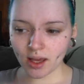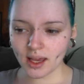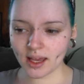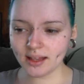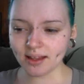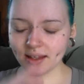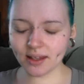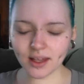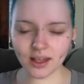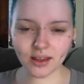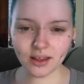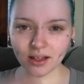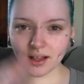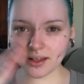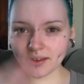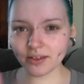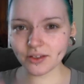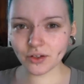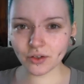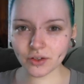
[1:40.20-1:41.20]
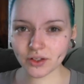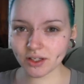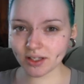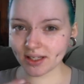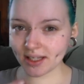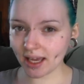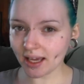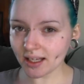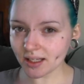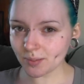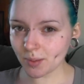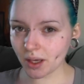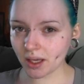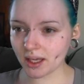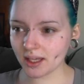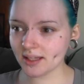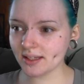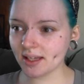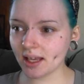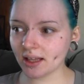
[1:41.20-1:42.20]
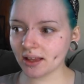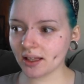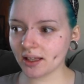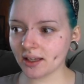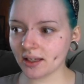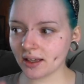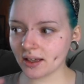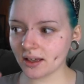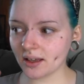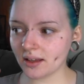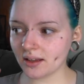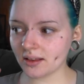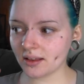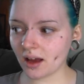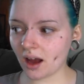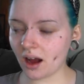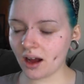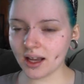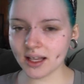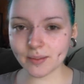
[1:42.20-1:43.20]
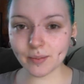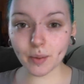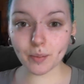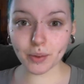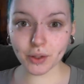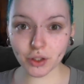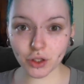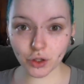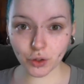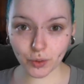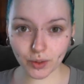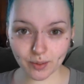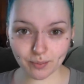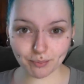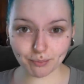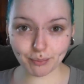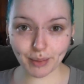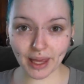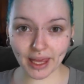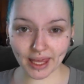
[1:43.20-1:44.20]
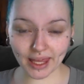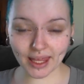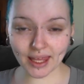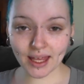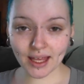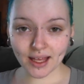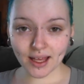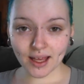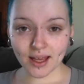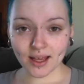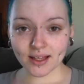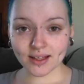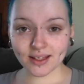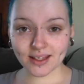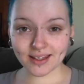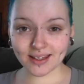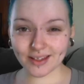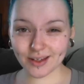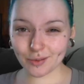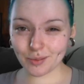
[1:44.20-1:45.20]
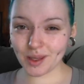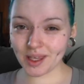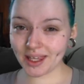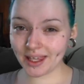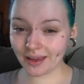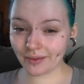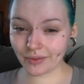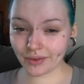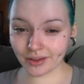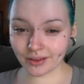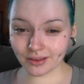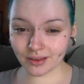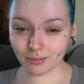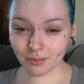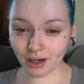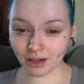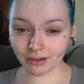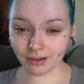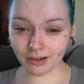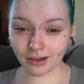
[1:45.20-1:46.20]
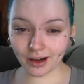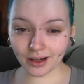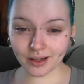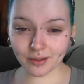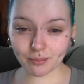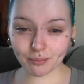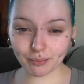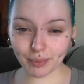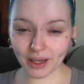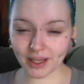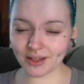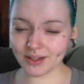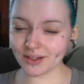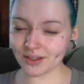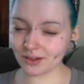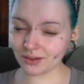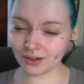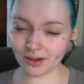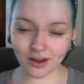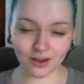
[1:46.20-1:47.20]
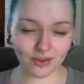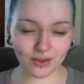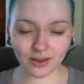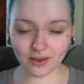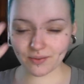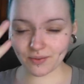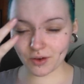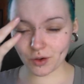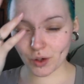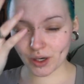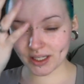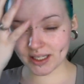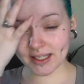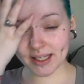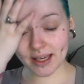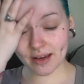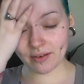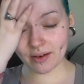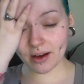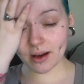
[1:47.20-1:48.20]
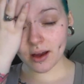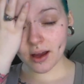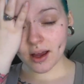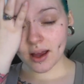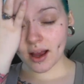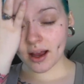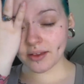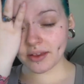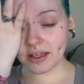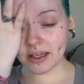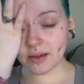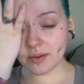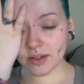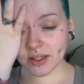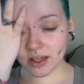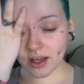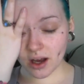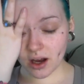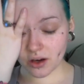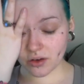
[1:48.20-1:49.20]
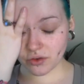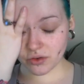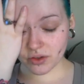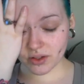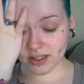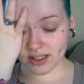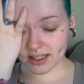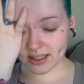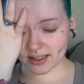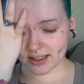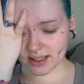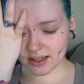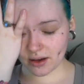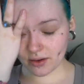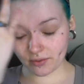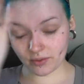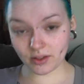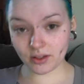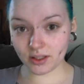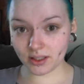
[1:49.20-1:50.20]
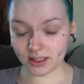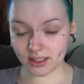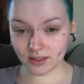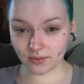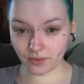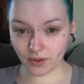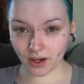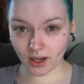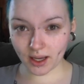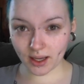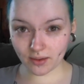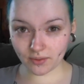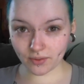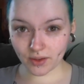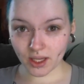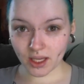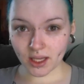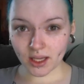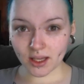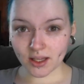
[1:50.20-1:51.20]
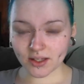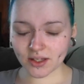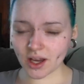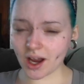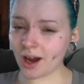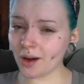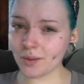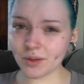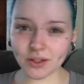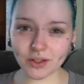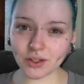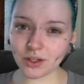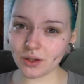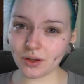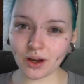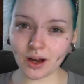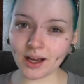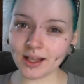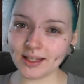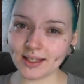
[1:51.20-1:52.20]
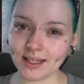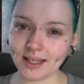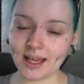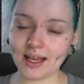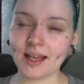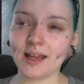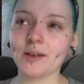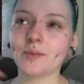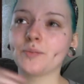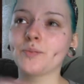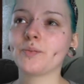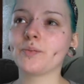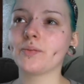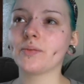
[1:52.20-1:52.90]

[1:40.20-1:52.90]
in like the doctor's textbook, it said like the highest blood pressure you can be to still be given the Microgynon based on other criteria. I think it was like 160 over 95. So I was too high to get it.